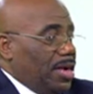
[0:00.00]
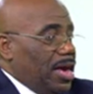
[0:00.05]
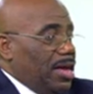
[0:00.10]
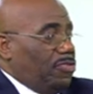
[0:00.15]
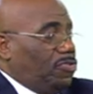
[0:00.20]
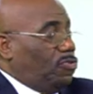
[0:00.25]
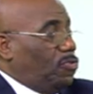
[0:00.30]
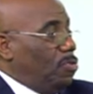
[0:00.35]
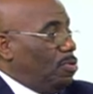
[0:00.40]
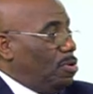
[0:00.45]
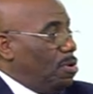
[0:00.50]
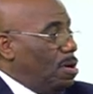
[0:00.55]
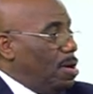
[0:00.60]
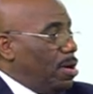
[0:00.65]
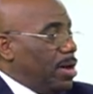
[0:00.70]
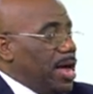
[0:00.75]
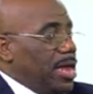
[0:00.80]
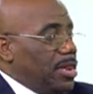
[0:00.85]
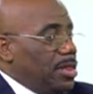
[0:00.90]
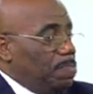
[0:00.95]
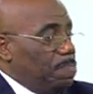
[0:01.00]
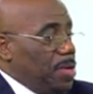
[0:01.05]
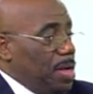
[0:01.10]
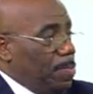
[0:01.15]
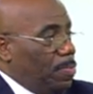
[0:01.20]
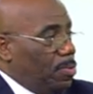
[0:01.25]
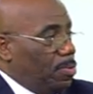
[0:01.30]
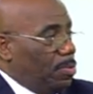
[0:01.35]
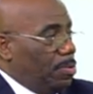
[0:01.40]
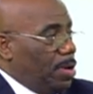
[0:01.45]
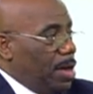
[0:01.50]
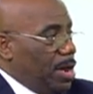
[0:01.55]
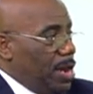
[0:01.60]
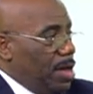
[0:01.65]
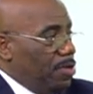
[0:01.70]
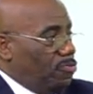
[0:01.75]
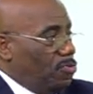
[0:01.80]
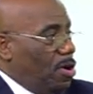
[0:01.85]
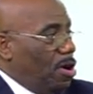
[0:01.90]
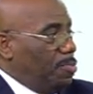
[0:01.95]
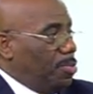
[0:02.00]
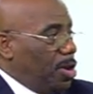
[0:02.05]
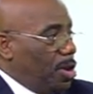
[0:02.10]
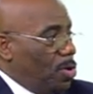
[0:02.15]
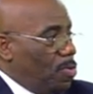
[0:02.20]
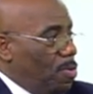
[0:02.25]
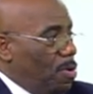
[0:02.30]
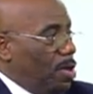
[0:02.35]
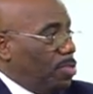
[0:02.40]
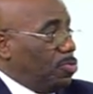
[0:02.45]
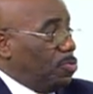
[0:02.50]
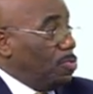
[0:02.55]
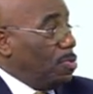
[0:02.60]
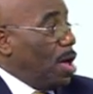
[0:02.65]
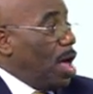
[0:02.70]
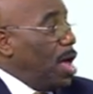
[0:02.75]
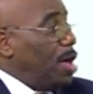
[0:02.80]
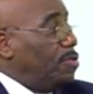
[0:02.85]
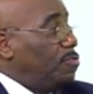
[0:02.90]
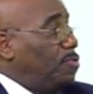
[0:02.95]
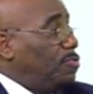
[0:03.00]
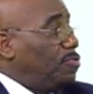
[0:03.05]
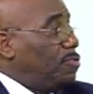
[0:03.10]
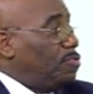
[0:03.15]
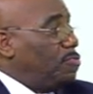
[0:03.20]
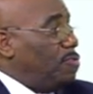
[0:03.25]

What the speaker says: it's too long. And the people in HR that are going through hundreds of